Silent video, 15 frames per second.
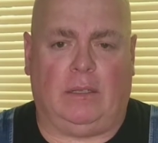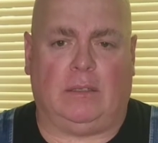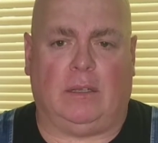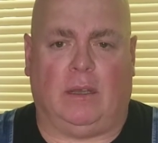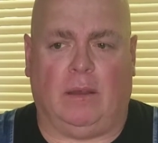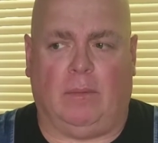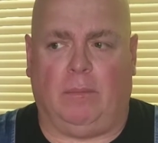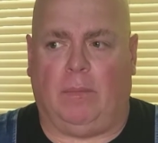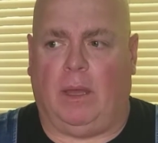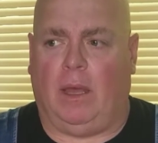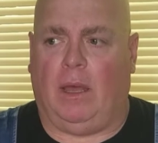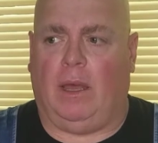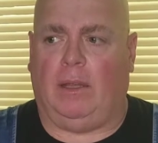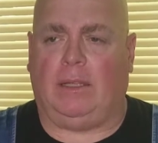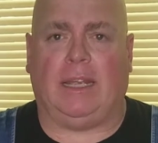some
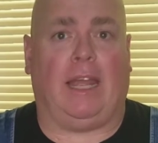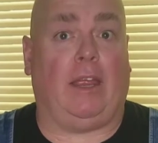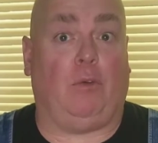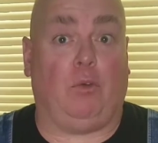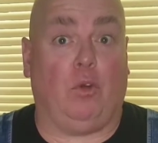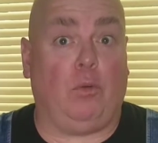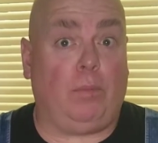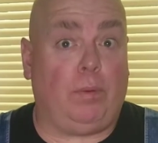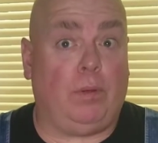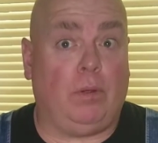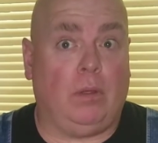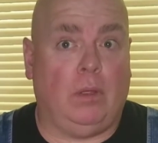tight group